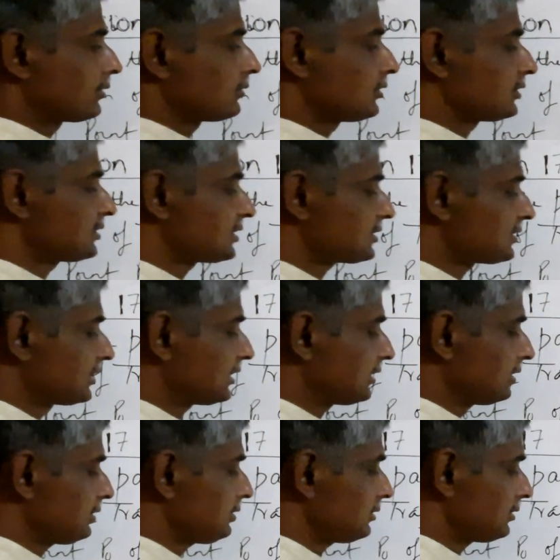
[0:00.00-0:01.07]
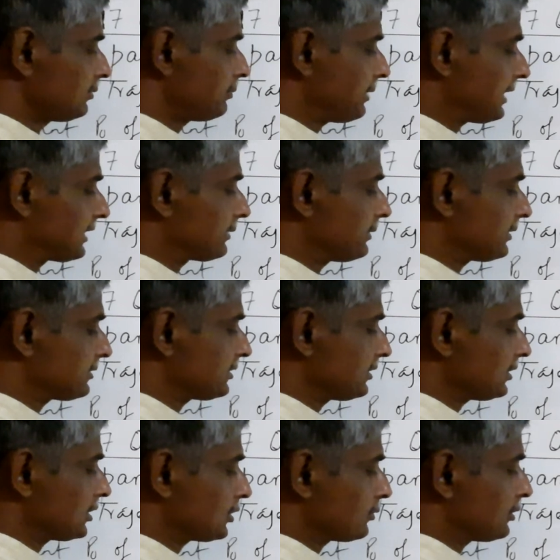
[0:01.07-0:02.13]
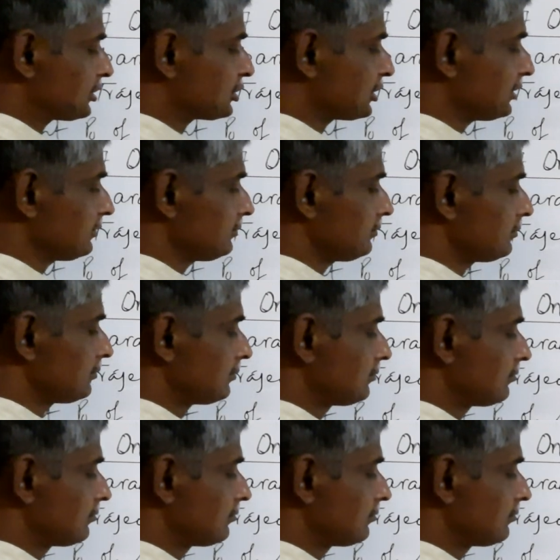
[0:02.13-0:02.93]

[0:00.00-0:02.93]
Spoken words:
This is the parametric equation